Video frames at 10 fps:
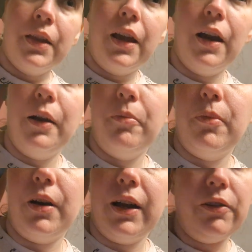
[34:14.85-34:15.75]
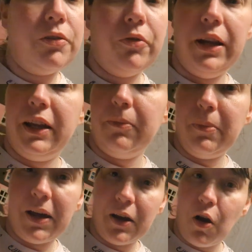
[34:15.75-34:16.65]
um, it's really giving me
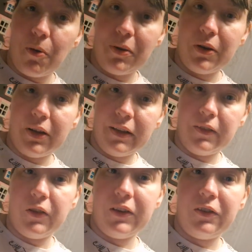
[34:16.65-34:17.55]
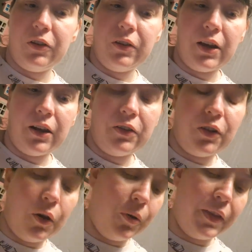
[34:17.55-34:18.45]
bad heartburn, like indigestion. And I
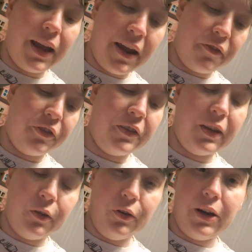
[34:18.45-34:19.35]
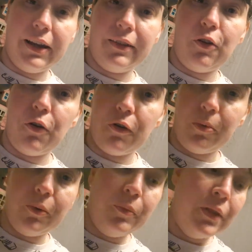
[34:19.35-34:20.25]
don't want that every single night. It's
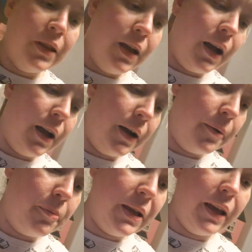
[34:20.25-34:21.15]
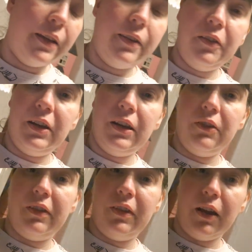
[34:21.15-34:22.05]
horrible. Um, but yeah, so dinner
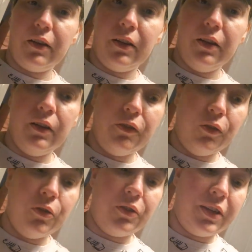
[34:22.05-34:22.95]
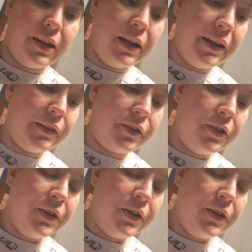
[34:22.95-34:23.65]
is done for the night.